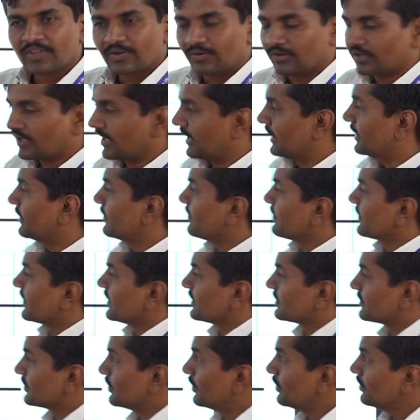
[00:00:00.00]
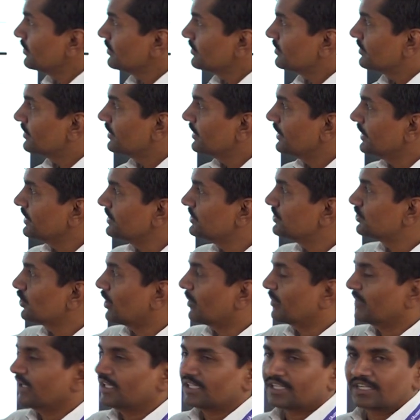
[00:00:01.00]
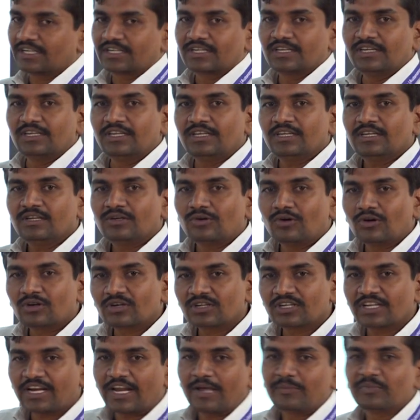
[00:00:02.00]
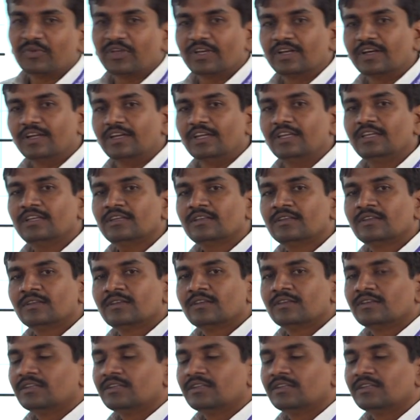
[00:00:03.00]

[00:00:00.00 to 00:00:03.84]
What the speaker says: Okay. So in geometrically or graphically,